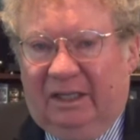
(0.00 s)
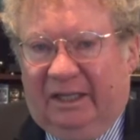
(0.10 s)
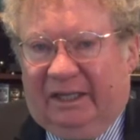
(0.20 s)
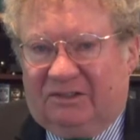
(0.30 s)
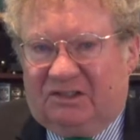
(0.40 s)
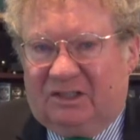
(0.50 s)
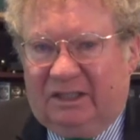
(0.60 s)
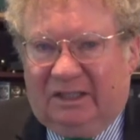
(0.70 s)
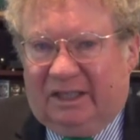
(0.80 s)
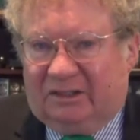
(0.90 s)
it's
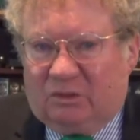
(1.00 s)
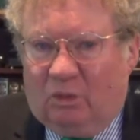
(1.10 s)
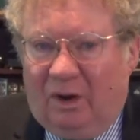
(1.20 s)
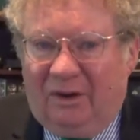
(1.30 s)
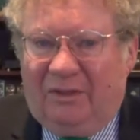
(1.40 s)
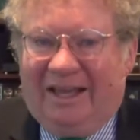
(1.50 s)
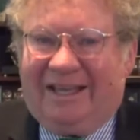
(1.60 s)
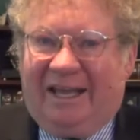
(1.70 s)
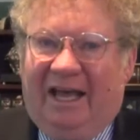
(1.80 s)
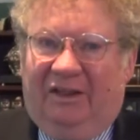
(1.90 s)
it's where they
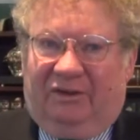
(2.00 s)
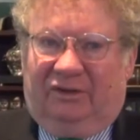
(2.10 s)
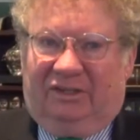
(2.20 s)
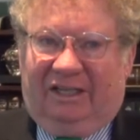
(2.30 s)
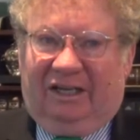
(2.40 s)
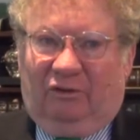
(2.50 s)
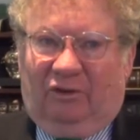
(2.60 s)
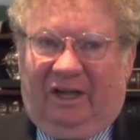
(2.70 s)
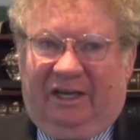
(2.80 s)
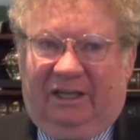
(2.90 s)
gather to get
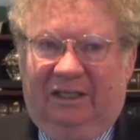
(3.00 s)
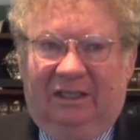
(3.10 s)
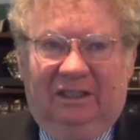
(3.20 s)
ready.